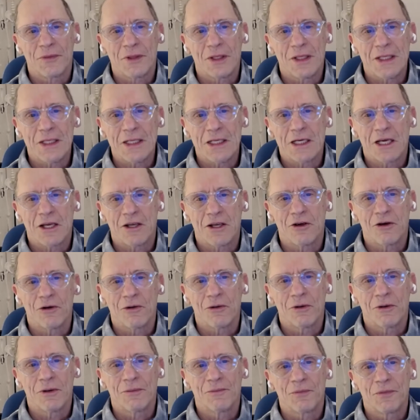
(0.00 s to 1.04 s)

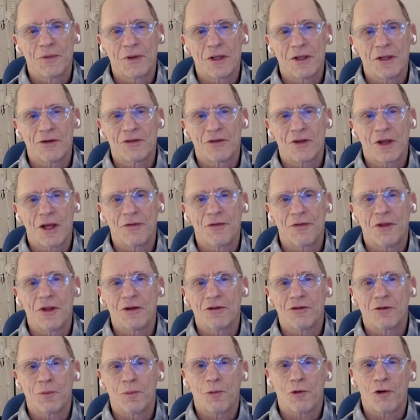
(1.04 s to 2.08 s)
EQ, he said,
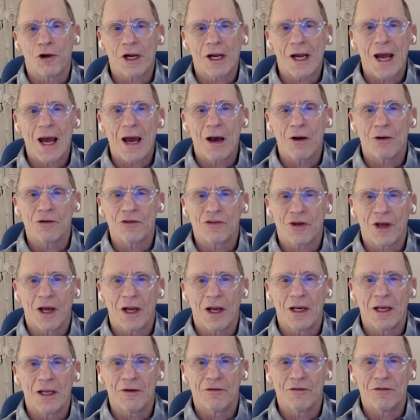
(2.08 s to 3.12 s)
"This brick house I
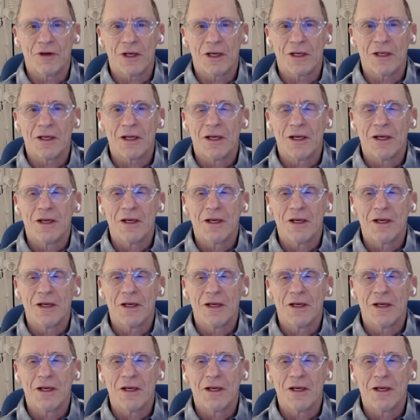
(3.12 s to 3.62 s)
live in